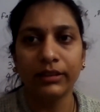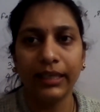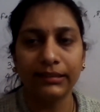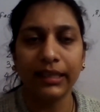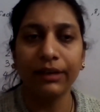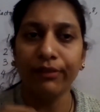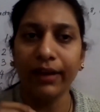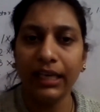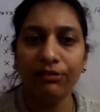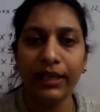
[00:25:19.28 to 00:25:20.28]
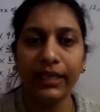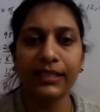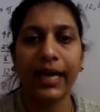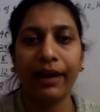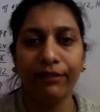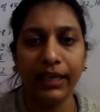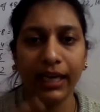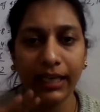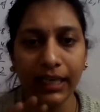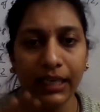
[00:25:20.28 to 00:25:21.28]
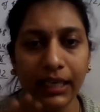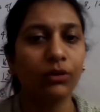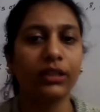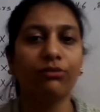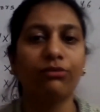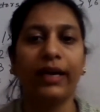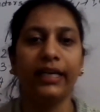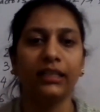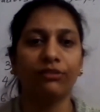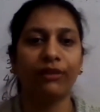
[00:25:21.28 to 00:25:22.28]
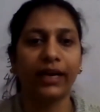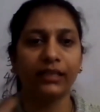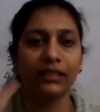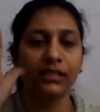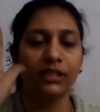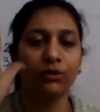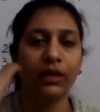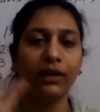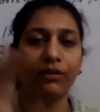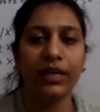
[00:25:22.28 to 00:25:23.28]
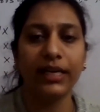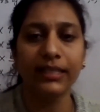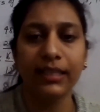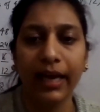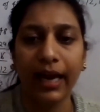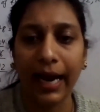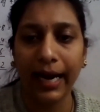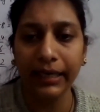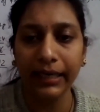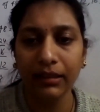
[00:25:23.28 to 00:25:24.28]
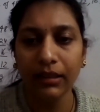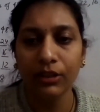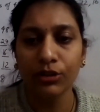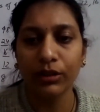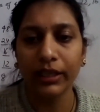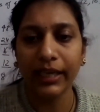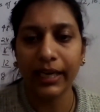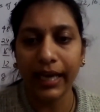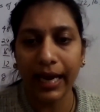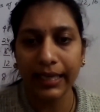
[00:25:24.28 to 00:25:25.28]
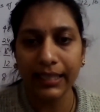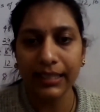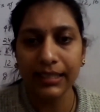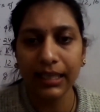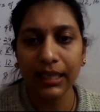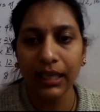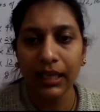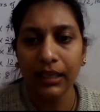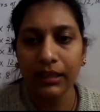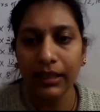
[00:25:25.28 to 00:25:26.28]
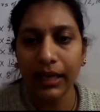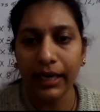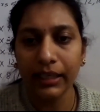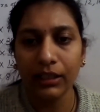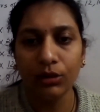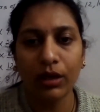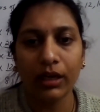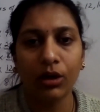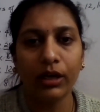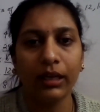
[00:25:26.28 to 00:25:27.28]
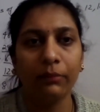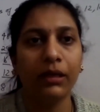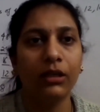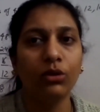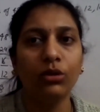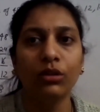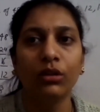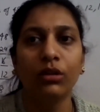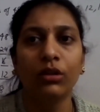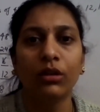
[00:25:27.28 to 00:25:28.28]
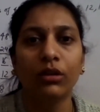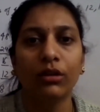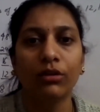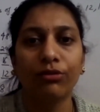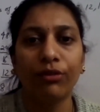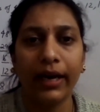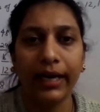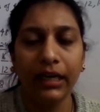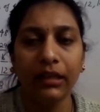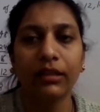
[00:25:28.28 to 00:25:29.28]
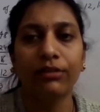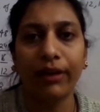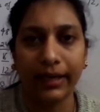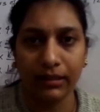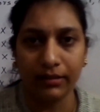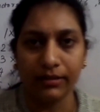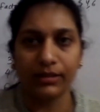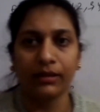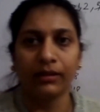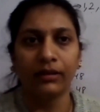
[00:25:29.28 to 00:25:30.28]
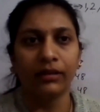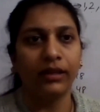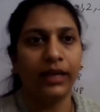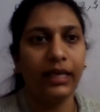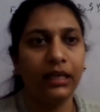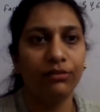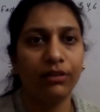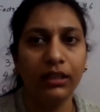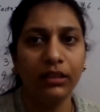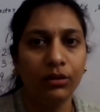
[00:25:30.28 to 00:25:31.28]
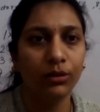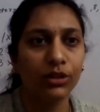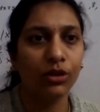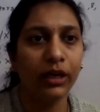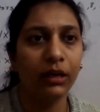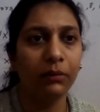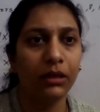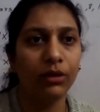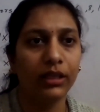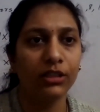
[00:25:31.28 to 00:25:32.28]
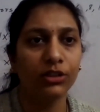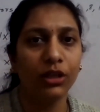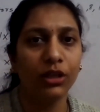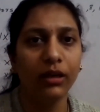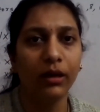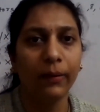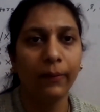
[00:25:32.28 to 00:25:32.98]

Yes, if anyone is having any doubt in finding the factors, you can raise the hand so that I can see that you are not able to find the factors. Anyone who is not able to understood?